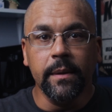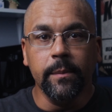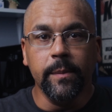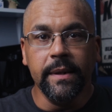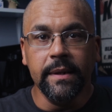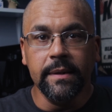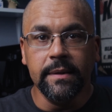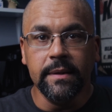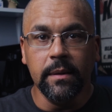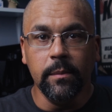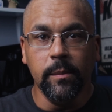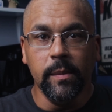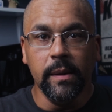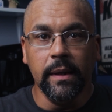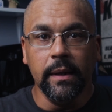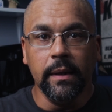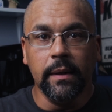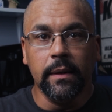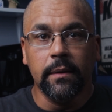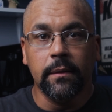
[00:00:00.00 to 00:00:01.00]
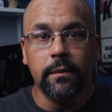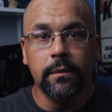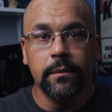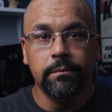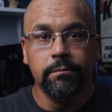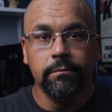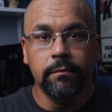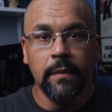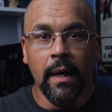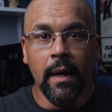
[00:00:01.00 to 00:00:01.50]
of the PCB.
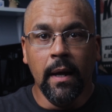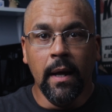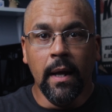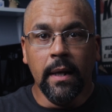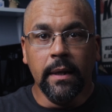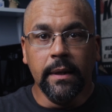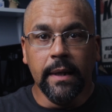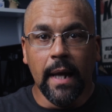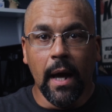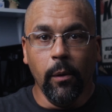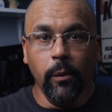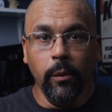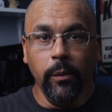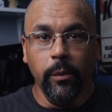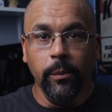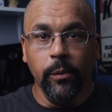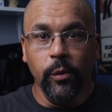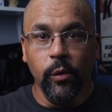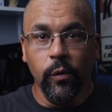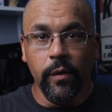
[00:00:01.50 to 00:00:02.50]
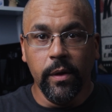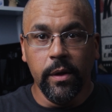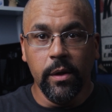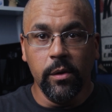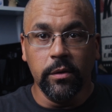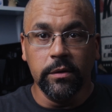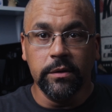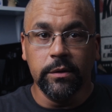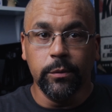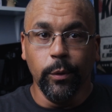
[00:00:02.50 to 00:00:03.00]
Now we remove the
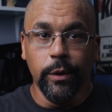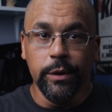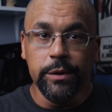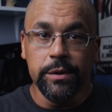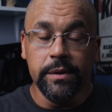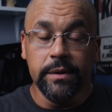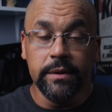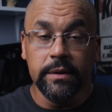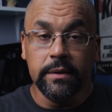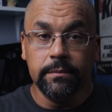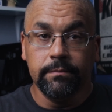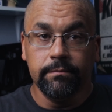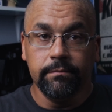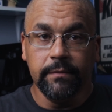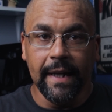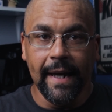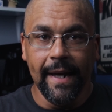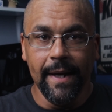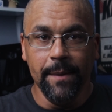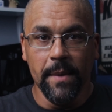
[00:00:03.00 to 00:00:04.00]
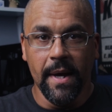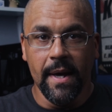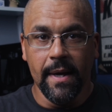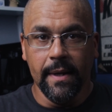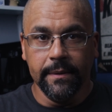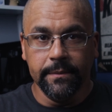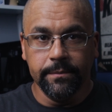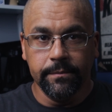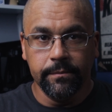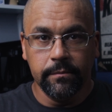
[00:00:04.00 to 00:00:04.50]
old switches. Game
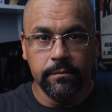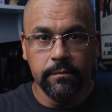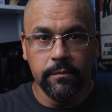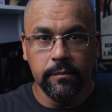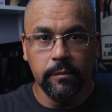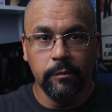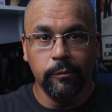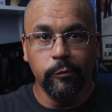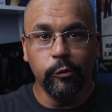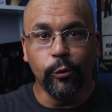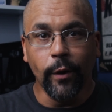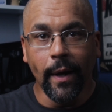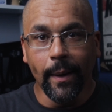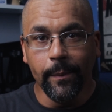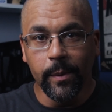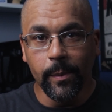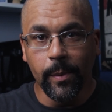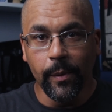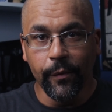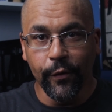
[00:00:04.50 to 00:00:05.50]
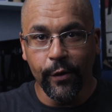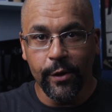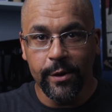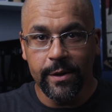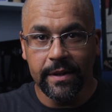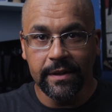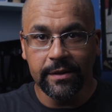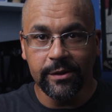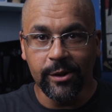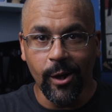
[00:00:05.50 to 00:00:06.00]
on! Grab your preferred
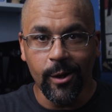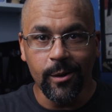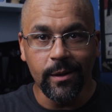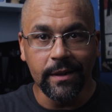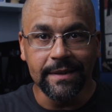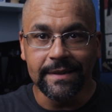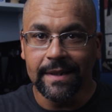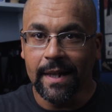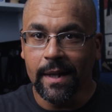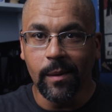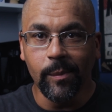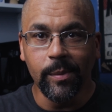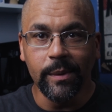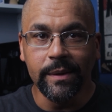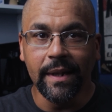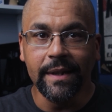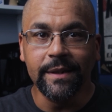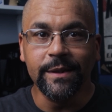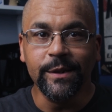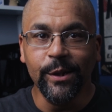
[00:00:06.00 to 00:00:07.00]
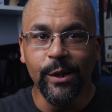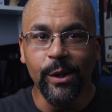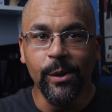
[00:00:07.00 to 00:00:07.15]
desoldering setup and let's